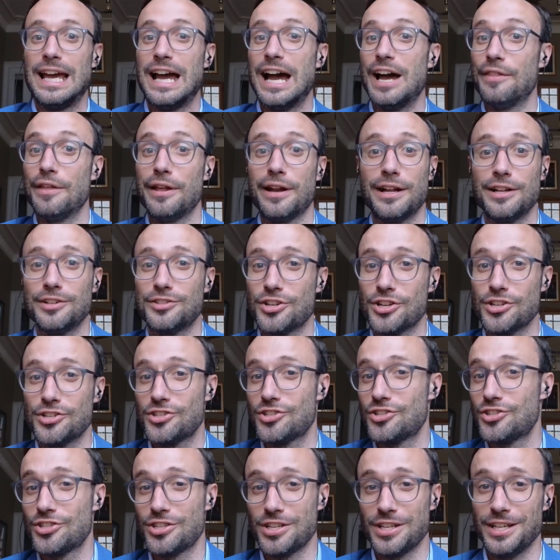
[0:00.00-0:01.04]
And then I'll
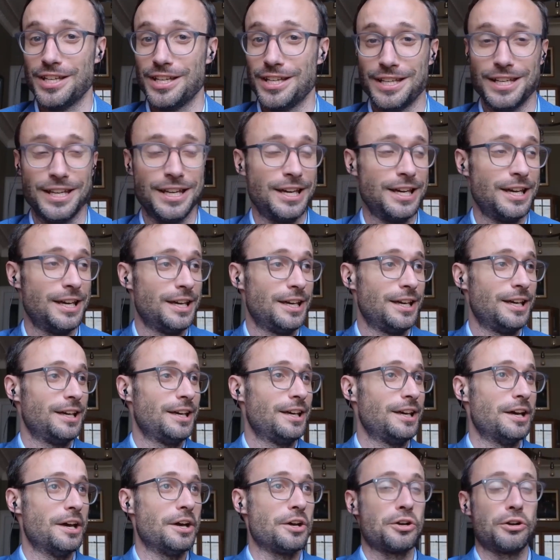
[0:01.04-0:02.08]
just see
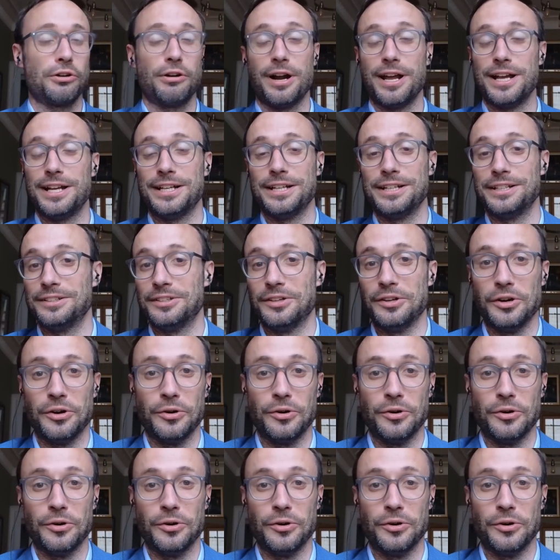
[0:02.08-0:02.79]
a crane